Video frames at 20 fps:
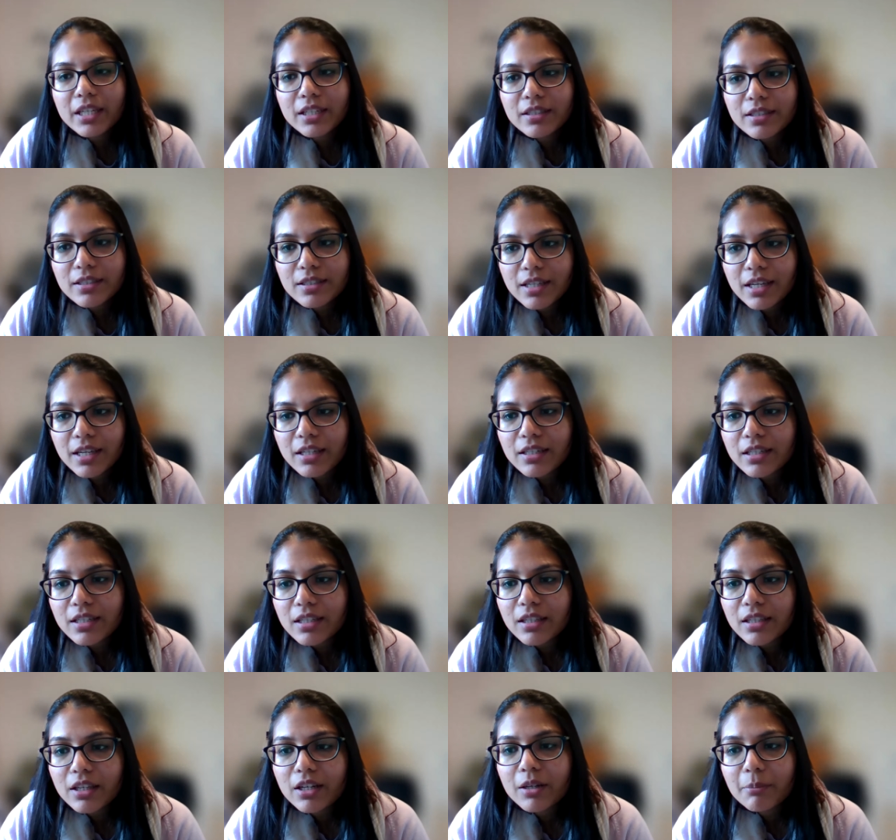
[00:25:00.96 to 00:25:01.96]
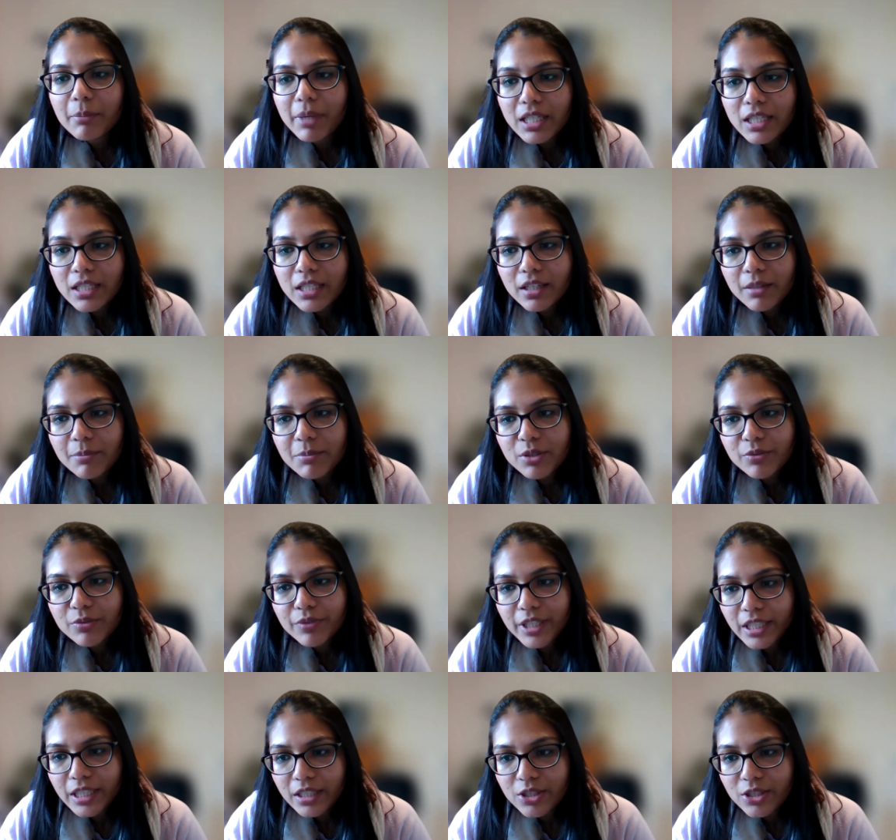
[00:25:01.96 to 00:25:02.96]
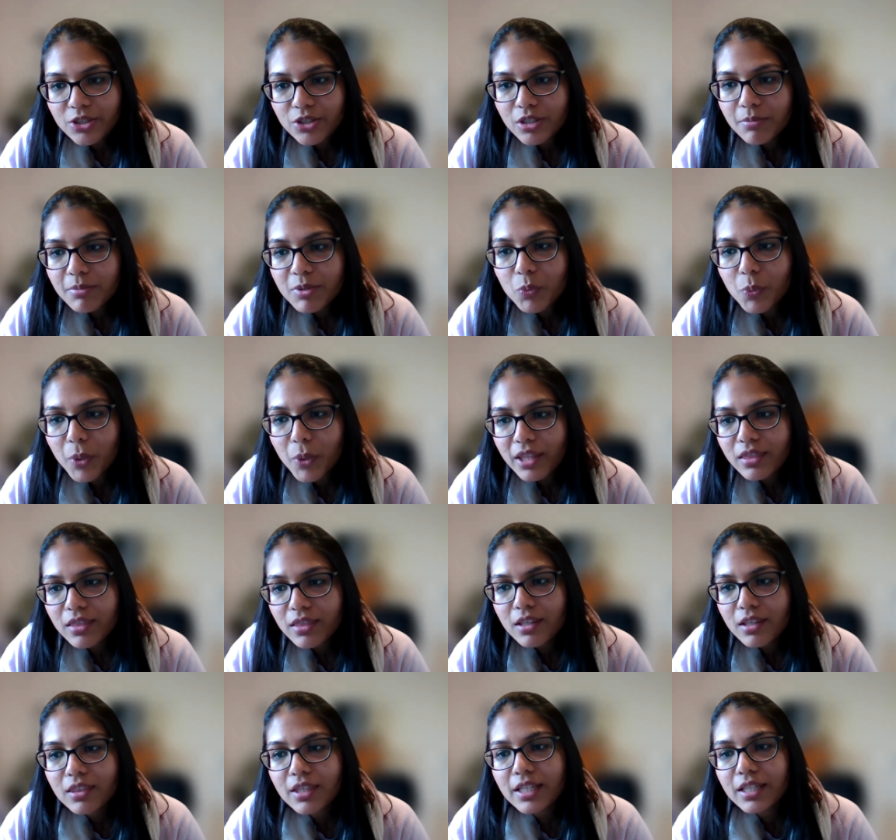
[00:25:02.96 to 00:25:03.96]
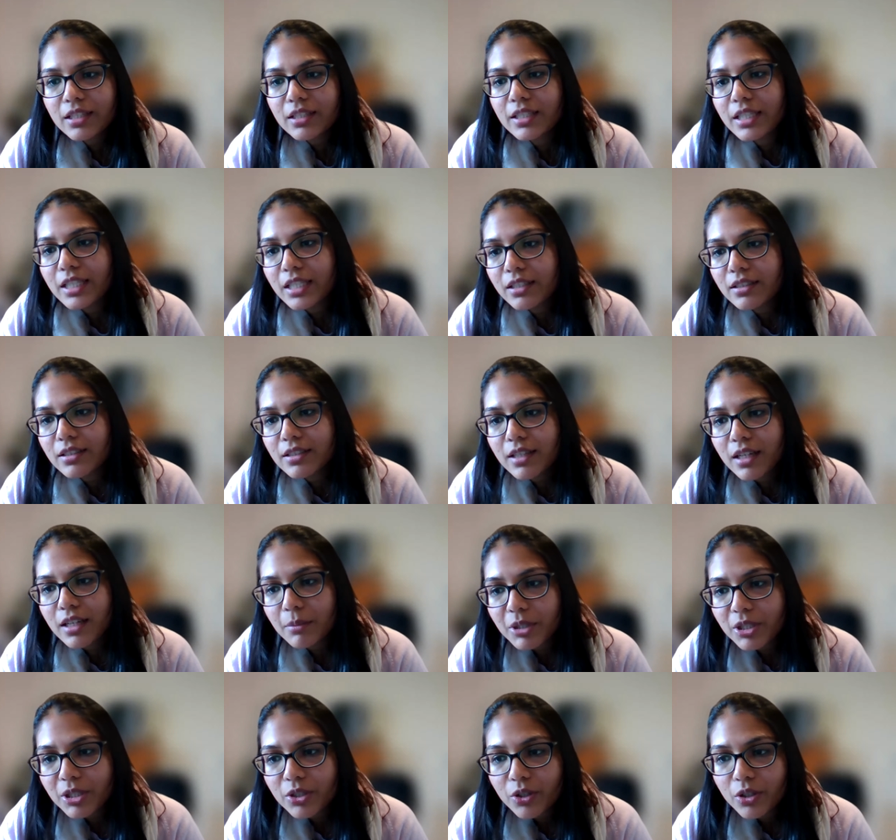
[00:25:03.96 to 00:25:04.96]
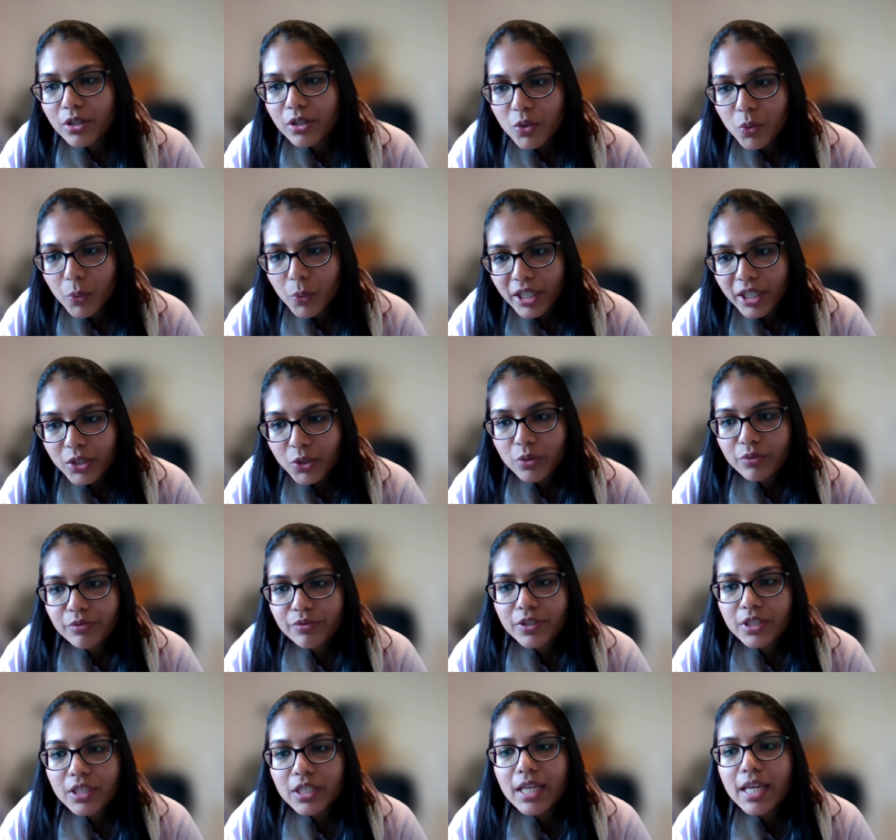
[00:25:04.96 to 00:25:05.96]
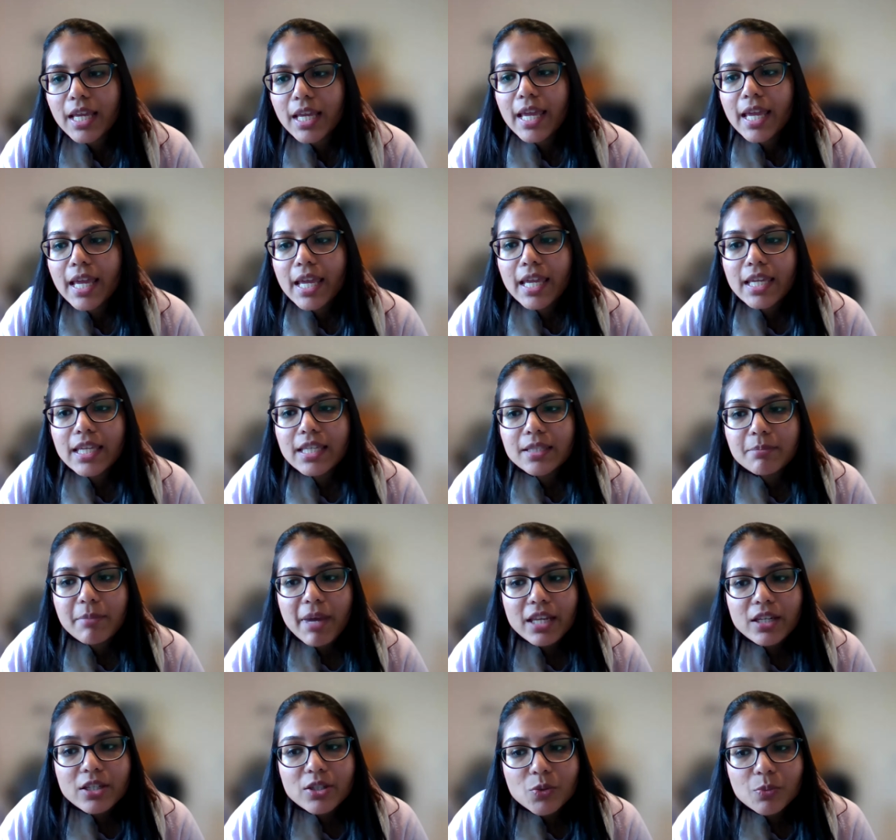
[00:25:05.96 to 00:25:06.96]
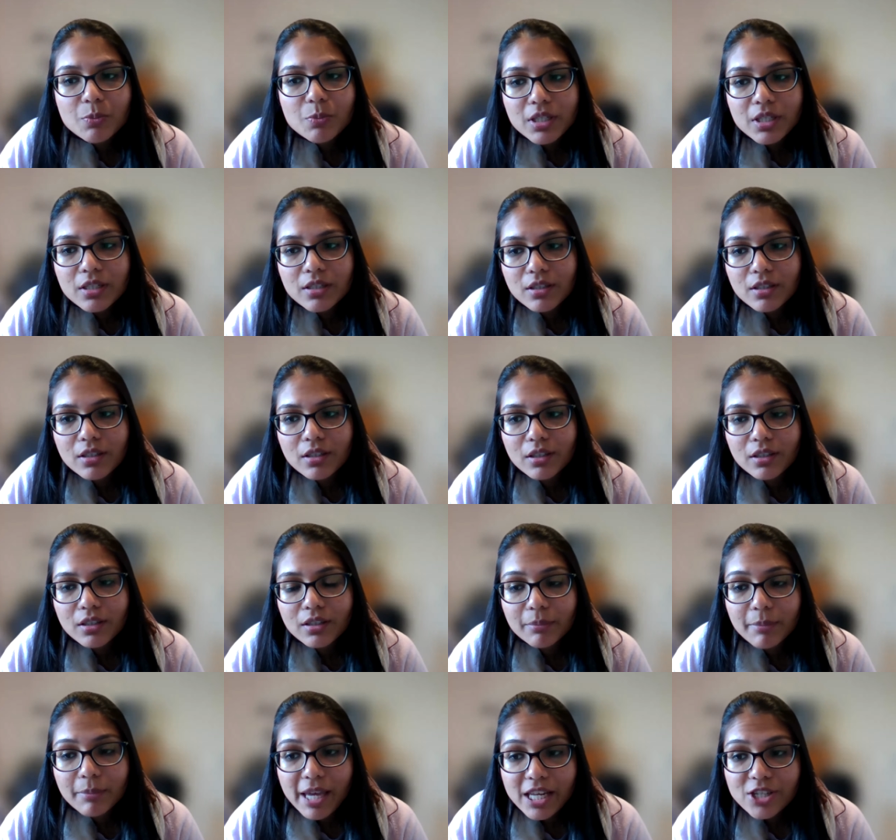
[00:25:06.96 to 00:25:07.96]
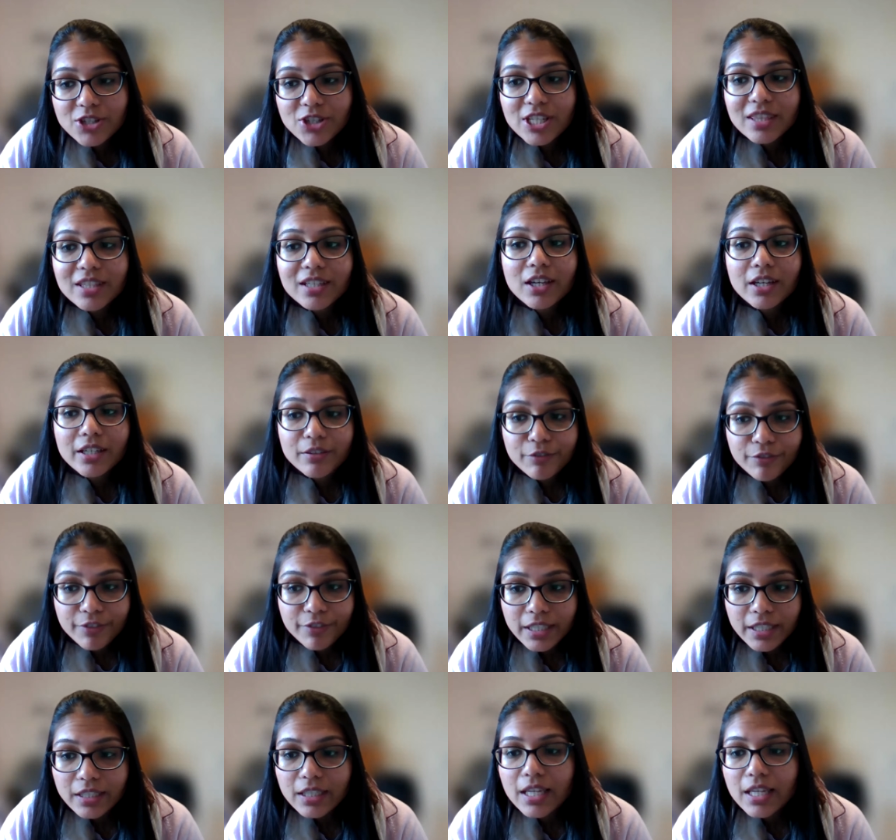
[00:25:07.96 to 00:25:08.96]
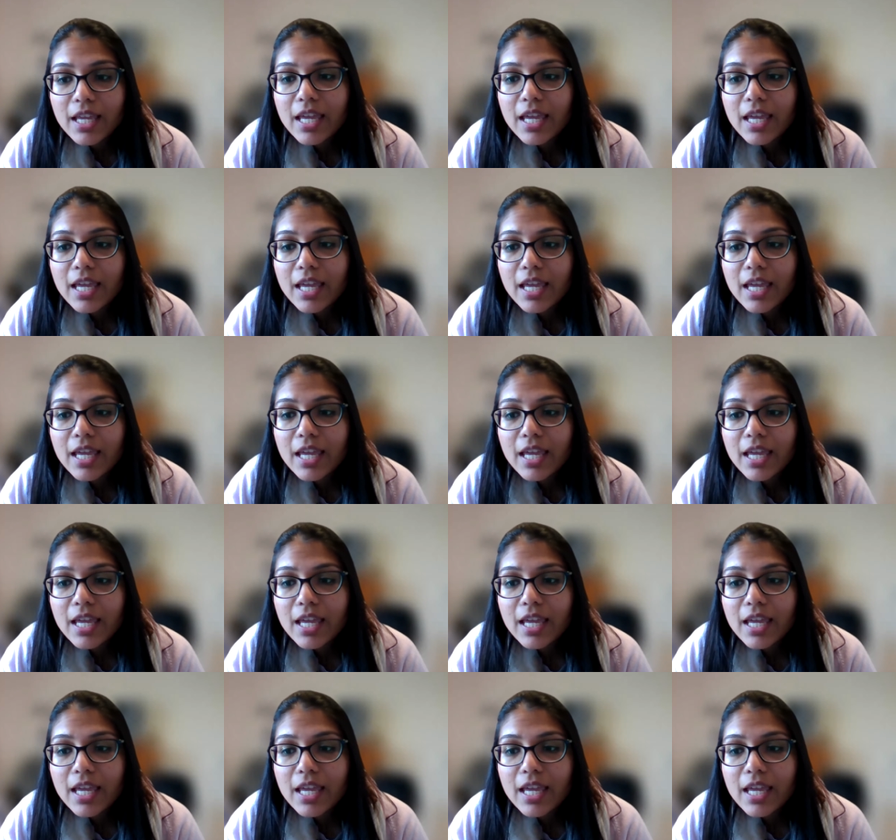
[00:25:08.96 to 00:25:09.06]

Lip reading: understanding, there are many types of leaderships. One thing that the leaders come across quite often is managing the conflict.